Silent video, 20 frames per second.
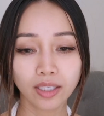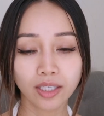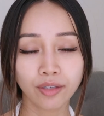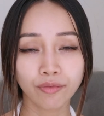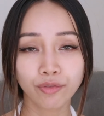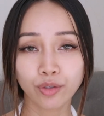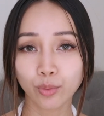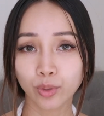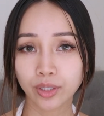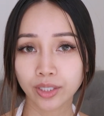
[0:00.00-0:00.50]

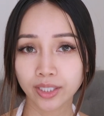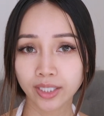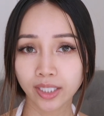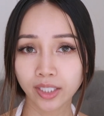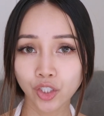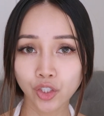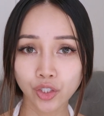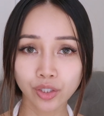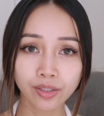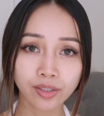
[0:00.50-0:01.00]
if you were a
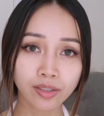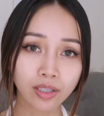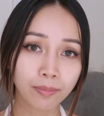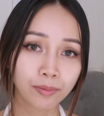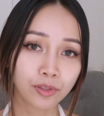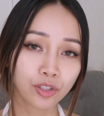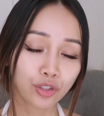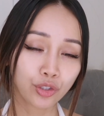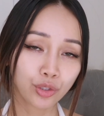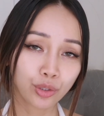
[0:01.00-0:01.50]
teacher
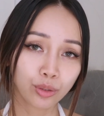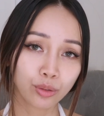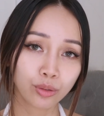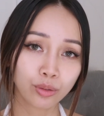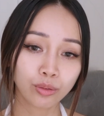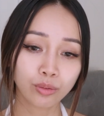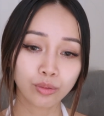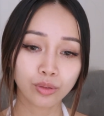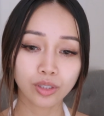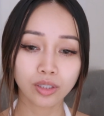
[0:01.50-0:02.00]

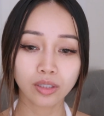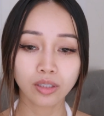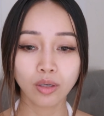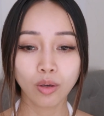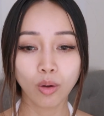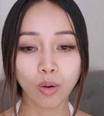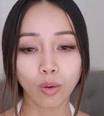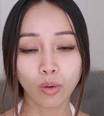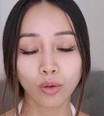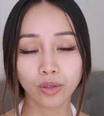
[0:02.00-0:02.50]
substitute
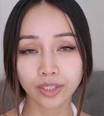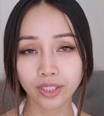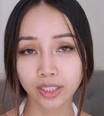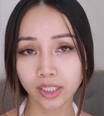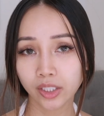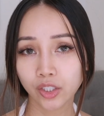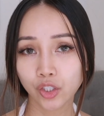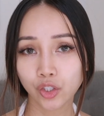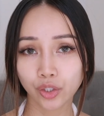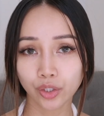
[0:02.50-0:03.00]
or a
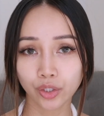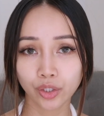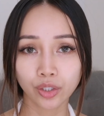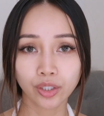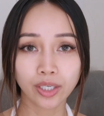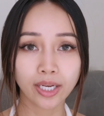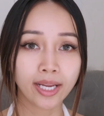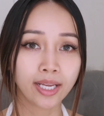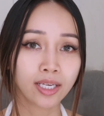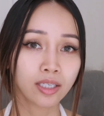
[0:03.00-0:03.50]

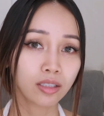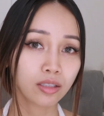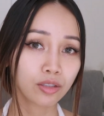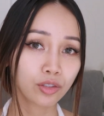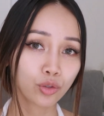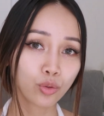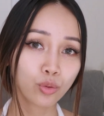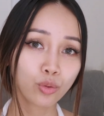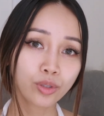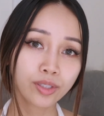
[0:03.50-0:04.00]
teacher in the
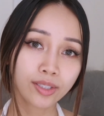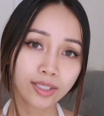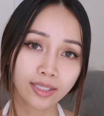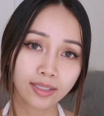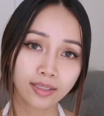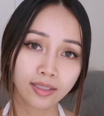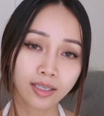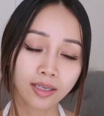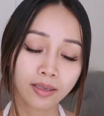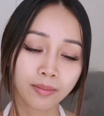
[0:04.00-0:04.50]
school
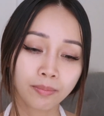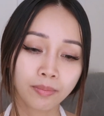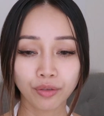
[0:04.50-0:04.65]
system,